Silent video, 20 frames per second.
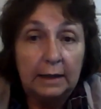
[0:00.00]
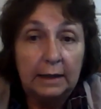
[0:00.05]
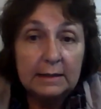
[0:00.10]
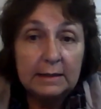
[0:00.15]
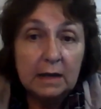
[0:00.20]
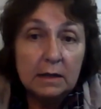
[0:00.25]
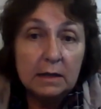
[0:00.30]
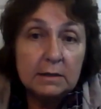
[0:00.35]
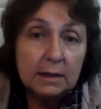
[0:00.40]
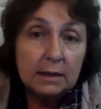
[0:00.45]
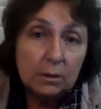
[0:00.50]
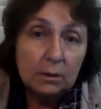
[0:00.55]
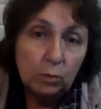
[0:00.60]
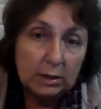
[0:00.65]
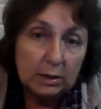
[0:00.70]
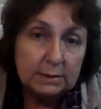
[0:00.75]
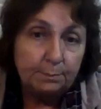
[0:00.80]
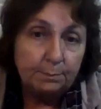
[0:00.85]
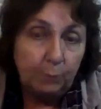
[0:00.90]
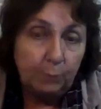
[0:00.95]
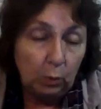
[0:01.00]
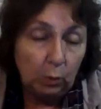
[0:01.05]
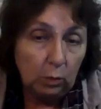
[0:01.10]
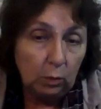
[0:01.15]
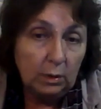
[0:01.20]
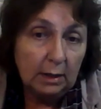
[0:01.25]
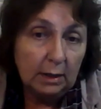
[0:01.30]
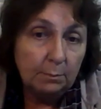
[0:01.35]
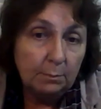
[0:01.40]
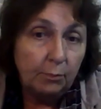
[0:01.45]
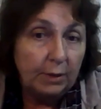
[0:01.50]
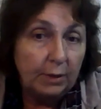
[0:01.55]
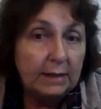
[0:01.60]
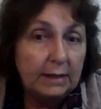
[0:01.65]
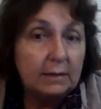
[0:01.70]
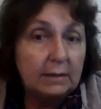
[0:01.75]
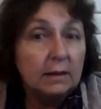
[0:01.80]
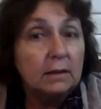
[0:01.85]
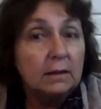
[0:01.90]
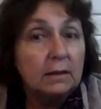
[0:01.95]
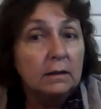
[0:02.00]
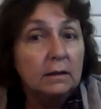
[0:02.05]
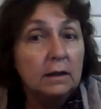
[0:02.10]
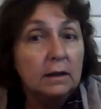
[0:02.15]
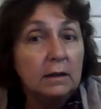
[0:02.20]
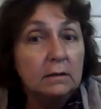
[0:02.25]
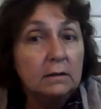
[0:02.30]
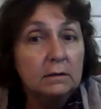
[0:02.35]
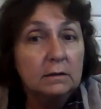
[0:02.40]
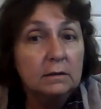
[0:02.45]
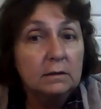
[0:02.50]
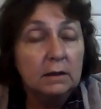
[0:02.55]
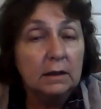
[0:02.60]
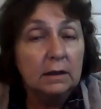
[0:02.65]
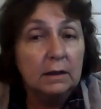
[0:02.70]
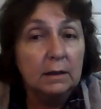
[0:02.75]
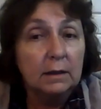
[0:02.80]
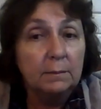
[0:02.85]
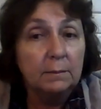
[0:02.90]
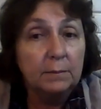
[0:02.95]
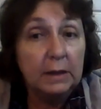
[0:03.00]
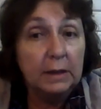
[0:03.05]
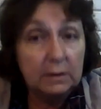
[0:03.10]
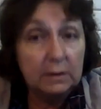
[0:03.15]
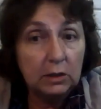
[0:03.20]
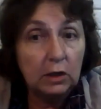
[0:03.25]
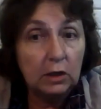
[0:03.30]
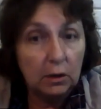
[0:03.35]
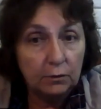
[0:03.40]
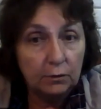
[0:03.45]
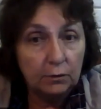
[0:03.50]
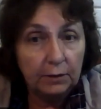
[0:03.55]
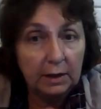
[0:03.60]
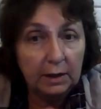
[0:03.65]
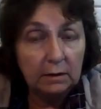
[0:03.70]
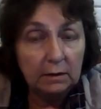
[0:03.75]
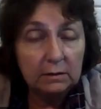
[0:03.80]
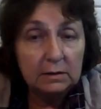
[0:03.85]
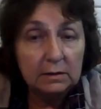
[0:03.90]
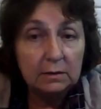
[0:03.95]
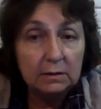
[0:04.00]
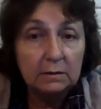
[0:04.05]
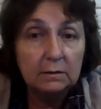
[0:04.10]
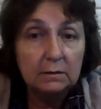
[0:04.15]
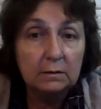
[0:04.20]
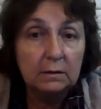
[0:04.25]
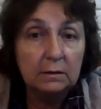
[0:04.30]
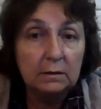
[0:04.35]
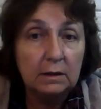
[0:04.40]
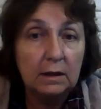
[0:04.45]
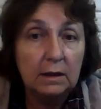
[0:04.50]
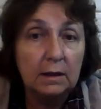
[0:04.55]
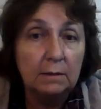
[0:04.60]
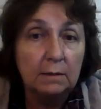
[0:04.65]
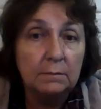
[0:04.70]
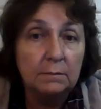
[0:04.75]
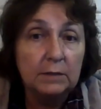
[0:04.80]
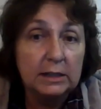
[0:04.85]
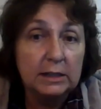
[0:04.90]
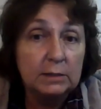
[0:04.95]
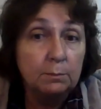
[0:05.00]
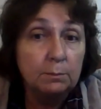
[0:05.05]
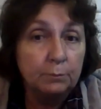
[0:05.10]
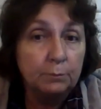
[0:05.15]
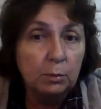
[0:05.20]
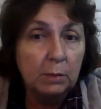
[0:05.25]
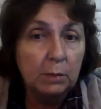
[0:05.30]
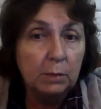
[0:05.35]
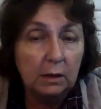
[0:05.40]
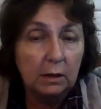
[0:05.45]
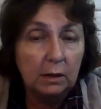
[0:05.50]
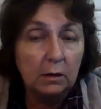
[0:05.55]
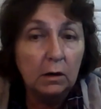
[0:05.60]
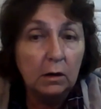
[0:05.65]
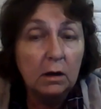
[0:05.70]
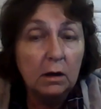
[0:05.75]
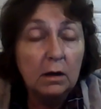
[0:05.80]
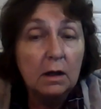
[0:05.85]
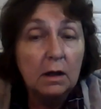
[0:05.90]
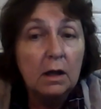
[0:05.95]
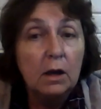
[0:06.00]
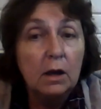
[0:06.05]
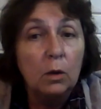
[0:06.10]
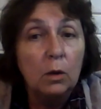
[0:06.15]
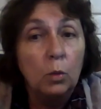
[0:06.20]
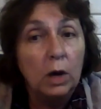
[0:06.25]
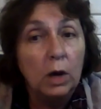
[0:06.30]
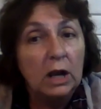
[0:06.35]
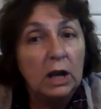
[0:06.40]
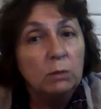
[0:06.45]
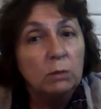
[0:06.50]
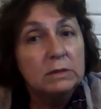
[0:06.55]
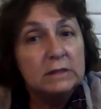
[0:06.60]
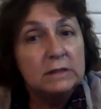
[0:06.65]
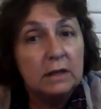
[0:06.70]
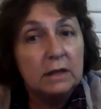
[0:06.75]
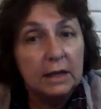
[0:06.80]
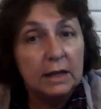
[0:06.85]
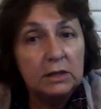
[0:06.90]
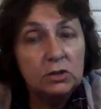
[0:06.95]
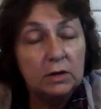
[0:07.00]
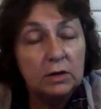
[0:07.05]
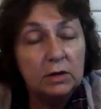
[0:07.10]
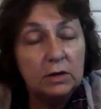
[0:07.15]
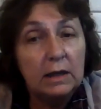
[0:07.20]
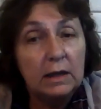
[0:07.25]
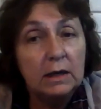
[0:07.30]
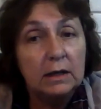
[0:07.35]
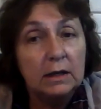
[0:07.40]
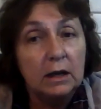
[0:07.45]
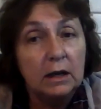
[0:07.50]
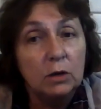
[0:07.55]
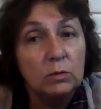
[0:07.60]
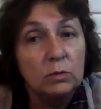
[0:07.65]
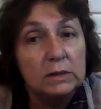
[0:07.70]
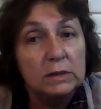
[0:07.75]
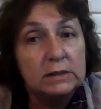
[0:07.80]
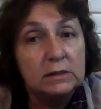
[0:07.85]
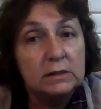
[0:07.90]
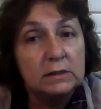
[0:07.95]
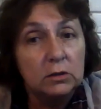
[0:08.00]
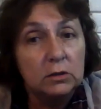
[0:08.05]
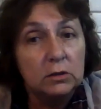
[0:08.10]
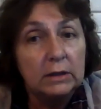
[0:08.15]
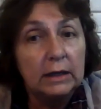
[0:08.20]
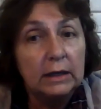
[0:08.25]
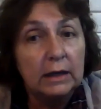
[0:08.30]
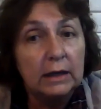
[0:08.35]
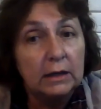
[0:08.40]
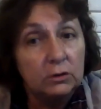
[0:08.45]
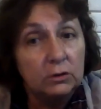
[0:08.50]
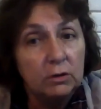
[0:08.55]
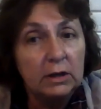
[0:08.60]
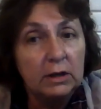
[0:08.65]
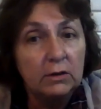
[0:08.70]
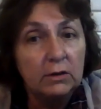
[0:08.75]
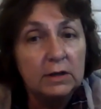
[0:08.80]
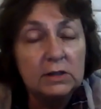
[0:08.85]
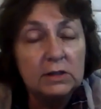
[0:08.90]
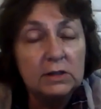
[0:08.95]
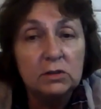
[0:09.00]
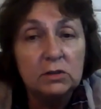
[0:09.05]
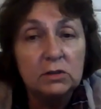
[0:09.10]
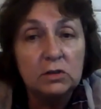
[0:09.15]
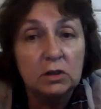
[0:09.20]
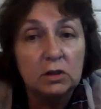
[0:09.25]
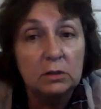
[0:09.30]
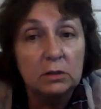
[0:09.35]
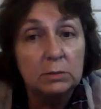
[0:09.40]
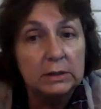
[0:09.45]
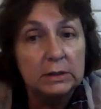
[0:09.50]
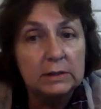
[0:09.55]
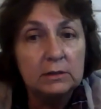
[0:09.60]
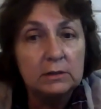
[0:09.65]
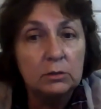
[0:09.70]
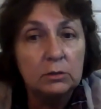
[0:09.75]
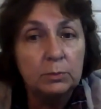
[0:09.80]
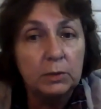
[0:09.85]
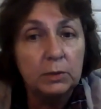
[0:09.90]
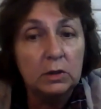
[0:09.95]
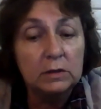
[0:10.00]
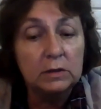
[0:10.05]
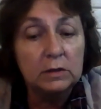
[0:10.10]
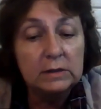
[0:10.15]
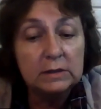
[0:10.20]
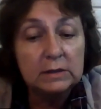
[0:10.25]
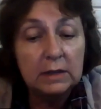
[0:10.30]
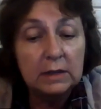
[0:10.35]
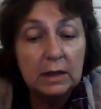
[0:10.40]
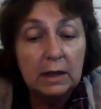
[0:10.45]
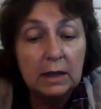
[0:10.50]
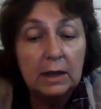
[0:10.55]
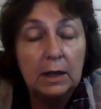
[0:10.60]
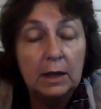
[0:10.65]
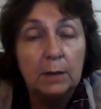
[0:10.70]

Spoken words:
That idea was born and bred in the Lowveld. That's in Mpumalanga. While I was lecturing and I was looking at doing research on medicinal plants,